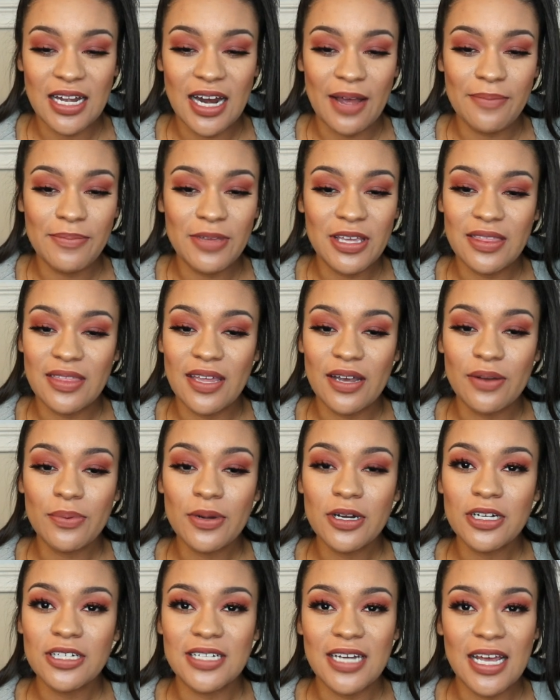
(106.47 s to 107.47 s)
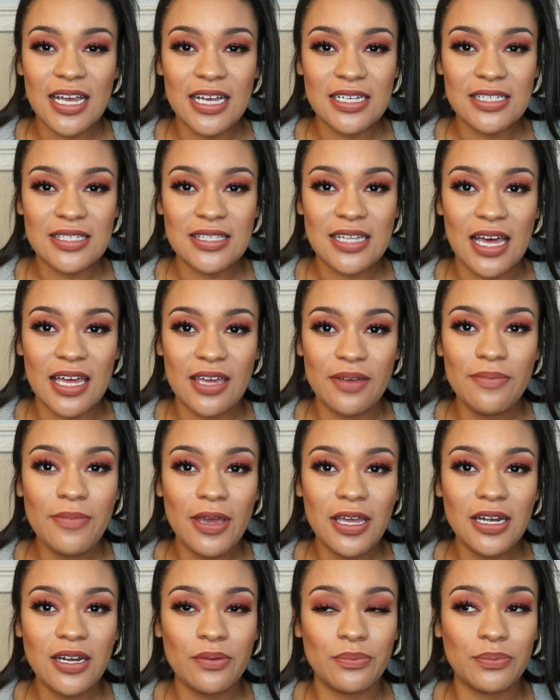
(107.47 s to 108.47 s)
And I mean, there were days that it
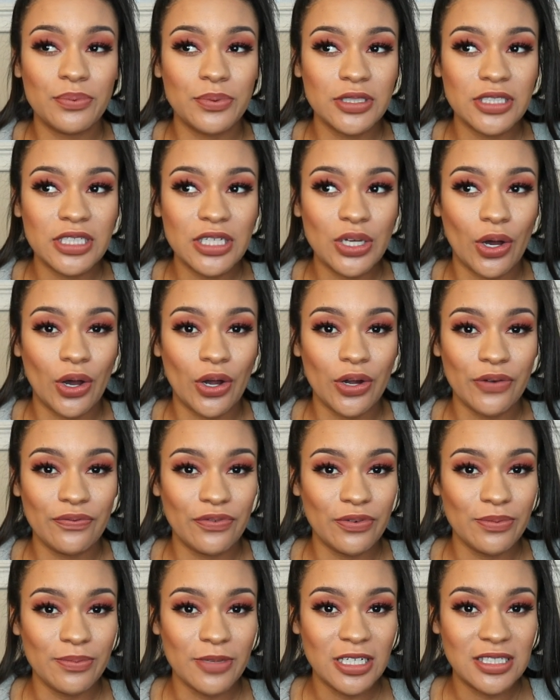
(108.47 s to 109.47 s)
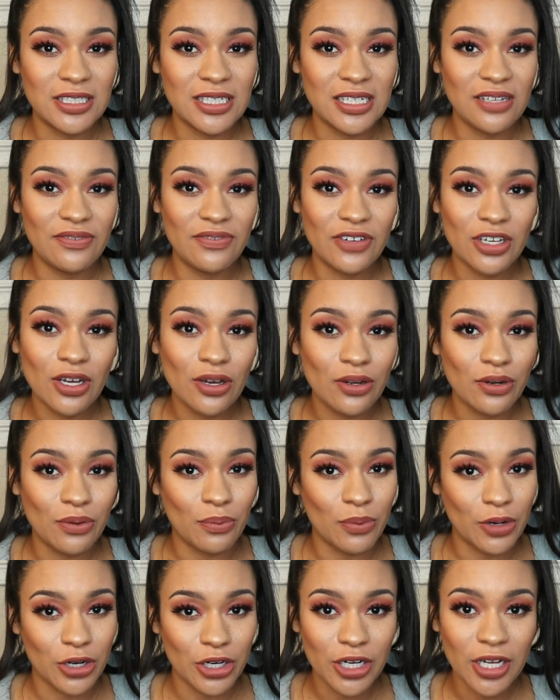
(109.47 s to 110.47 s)
made it really hard for me to even go to
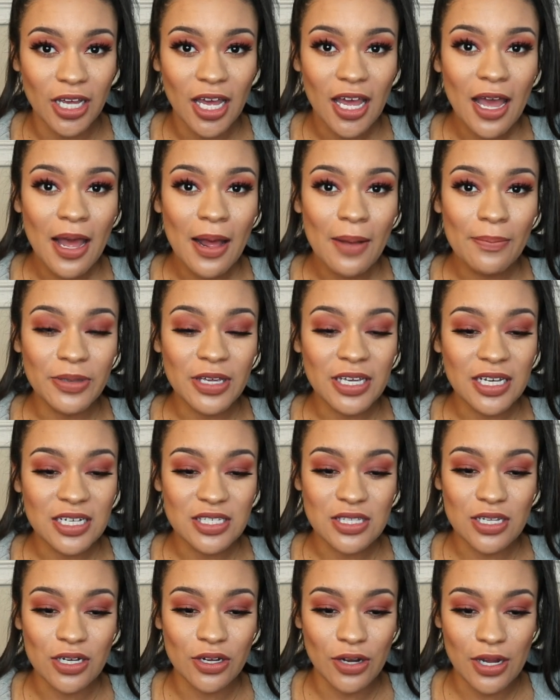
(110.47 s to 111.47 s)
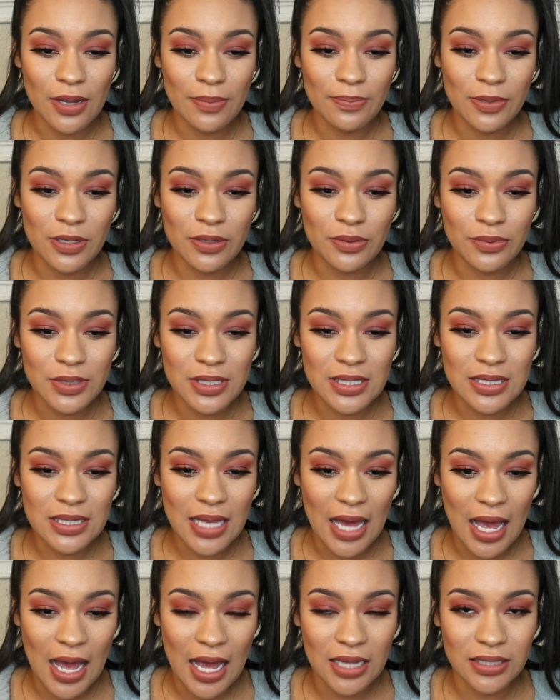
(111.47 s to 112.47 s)
work because the cramping was
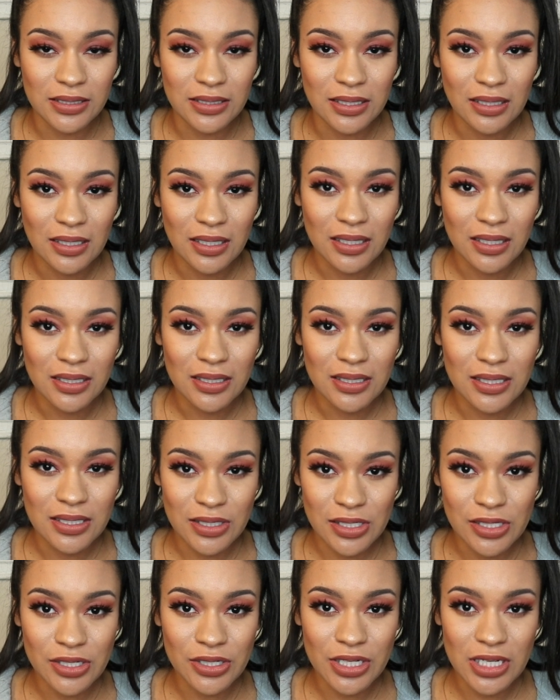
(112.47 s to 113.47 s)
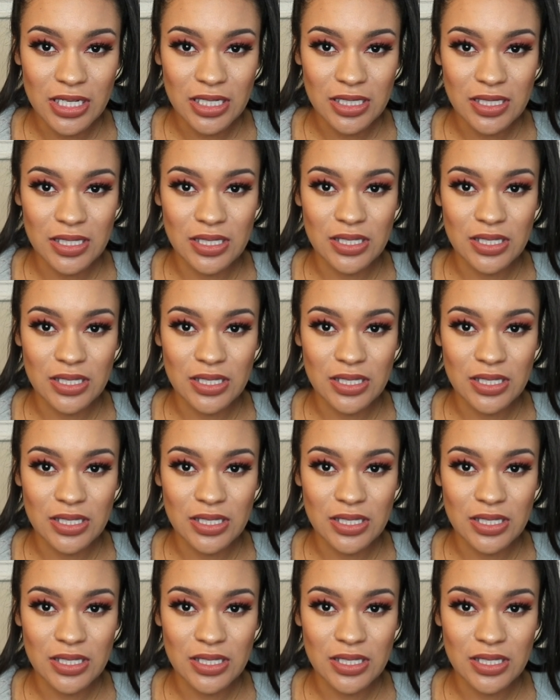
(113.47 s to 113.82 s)
that serious.